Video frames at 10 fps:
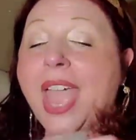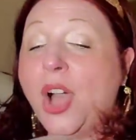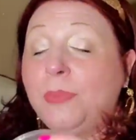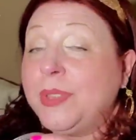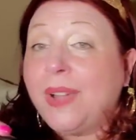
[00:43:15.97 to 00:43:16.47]
I
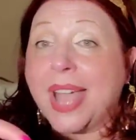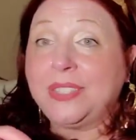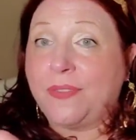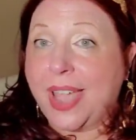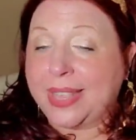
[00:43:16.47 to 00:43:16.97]
hope you
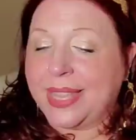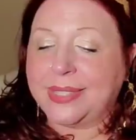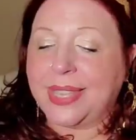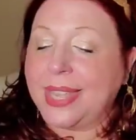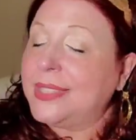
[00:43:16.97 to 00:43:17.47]
guys find
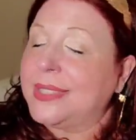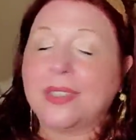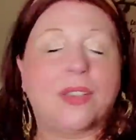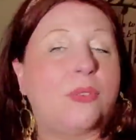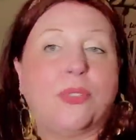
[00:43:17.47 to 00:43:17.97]
this. It's
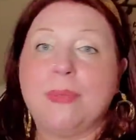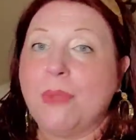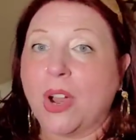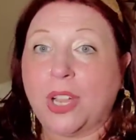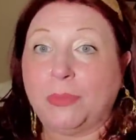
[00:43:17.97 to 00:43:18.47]

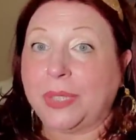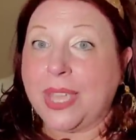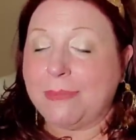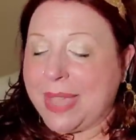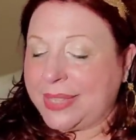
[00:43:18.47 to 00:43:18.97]

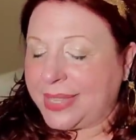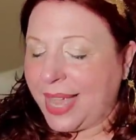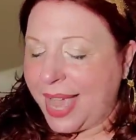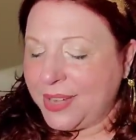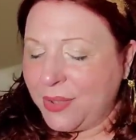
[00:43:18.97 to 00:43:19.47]
remarkably
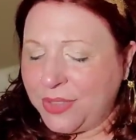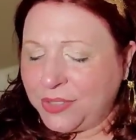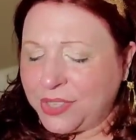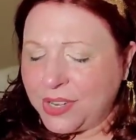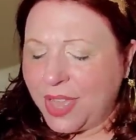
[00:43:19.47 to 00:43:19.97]
amazing. I know
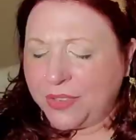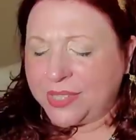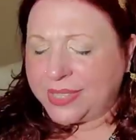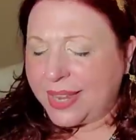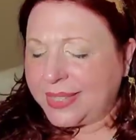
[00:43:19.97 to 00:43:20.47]
there's
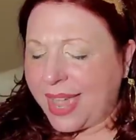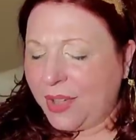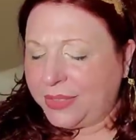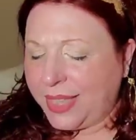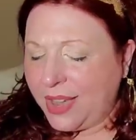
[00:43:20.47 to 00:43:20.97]
another scent
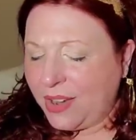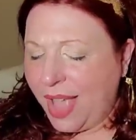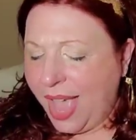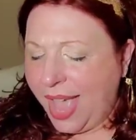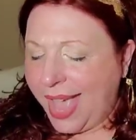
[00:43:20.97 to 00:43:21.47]
out
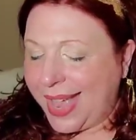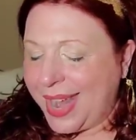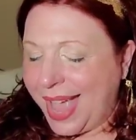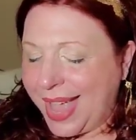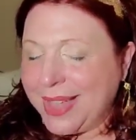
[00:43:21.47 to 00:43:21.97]
there
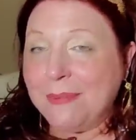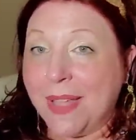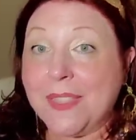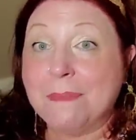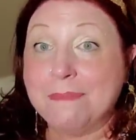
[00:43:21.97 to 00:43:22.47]
and I am
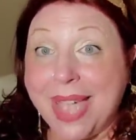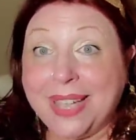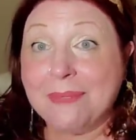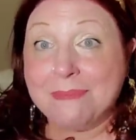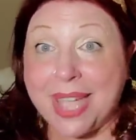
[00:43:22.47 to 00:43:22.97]
on the
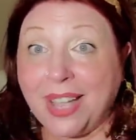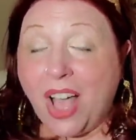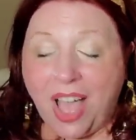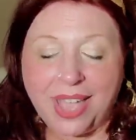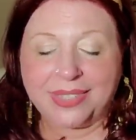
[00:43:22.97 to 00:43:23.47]
mega,
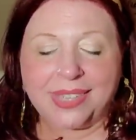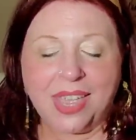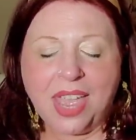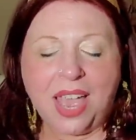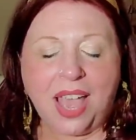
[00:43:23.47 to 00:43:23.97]
mega hunt.
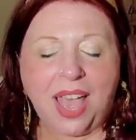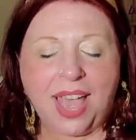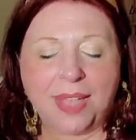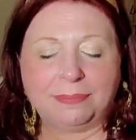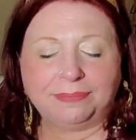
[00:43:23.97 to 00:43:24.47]

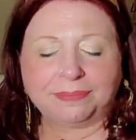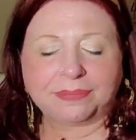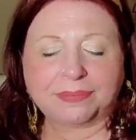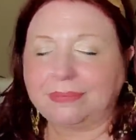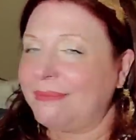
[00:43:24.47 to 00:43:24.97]
Um,
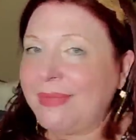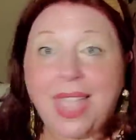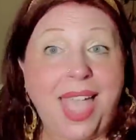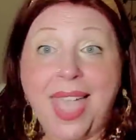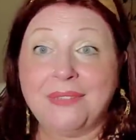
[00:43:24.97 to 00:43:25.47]

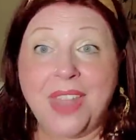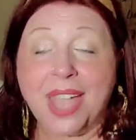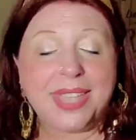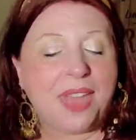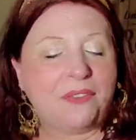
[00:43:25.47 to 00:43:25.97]
I have
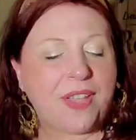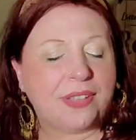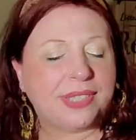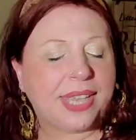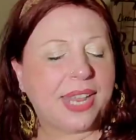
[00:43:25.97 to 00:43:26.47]
not yet
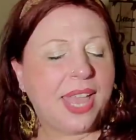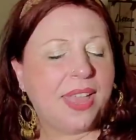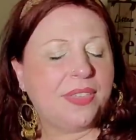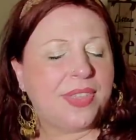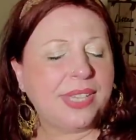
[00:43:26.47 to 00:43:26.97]
found it.
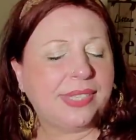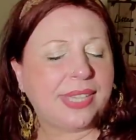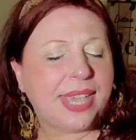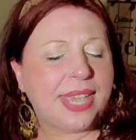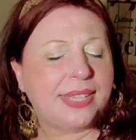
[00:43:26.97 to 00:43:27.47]

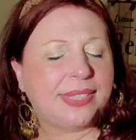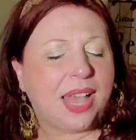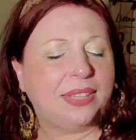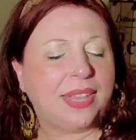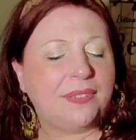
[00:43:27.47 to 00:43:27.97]
This is
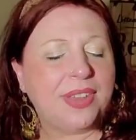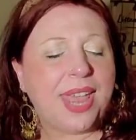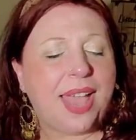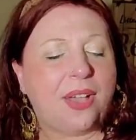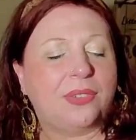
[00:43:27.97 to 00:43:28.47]

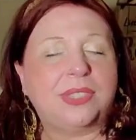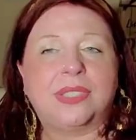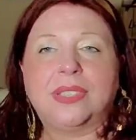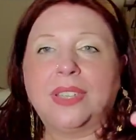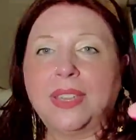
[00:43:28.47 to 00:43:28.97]
11
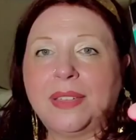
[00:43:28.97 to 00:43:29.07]
ounce.